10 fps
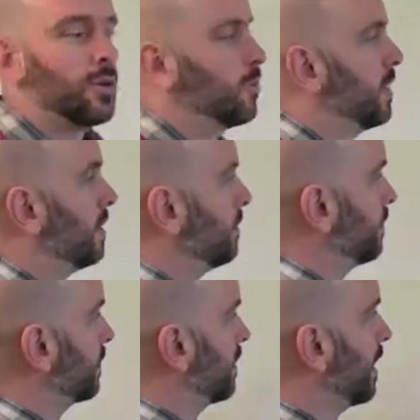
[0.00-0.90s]
Well,
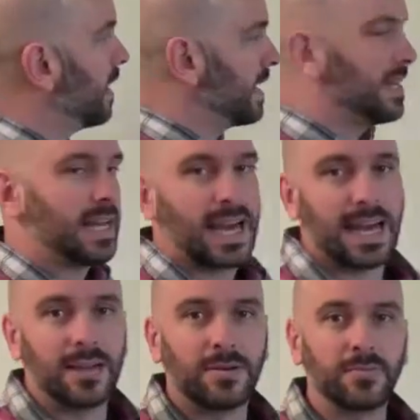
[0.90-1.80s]
a and
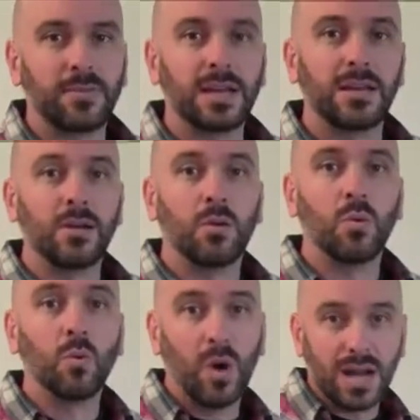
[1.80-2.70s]
an mean
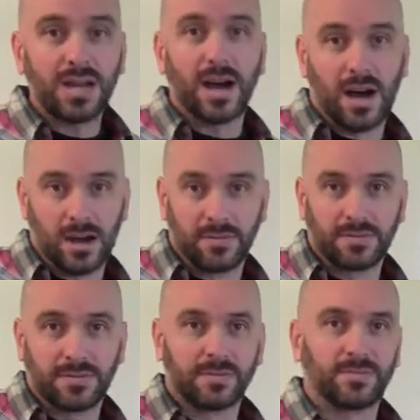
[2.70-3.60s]
one
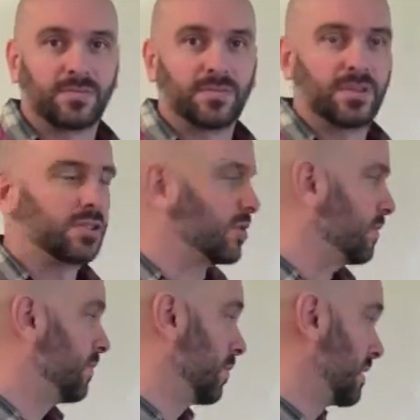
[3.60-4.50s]
of. So
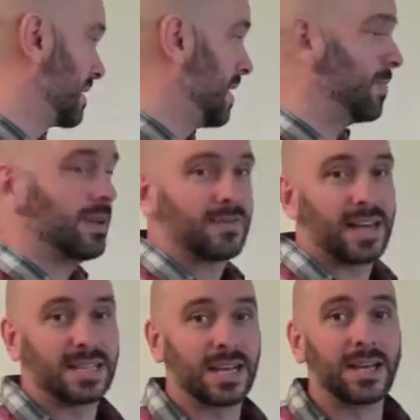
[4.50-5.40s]
for example, if
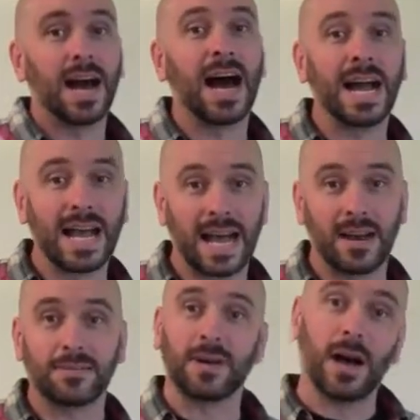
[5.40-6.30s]
I said I
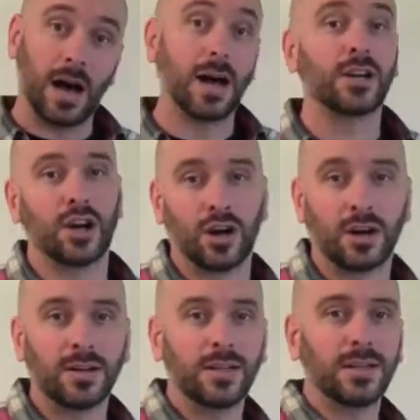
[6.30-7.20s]
have a
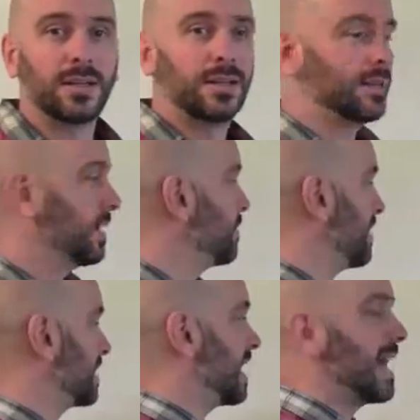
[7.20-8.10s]
car, that
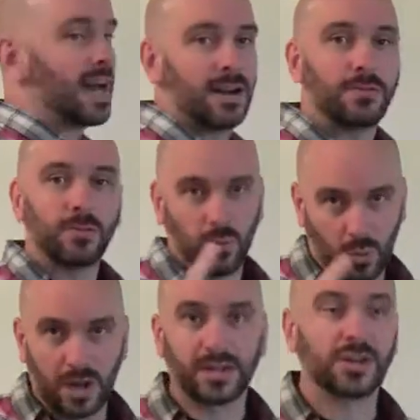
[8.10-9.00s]
means I have
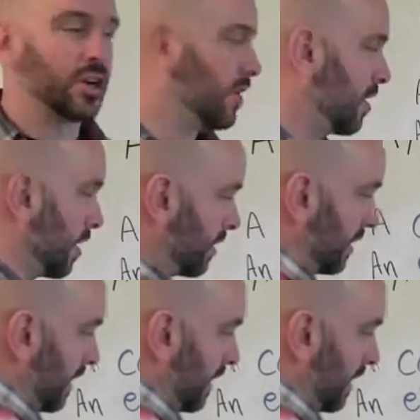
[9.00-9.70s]
one car.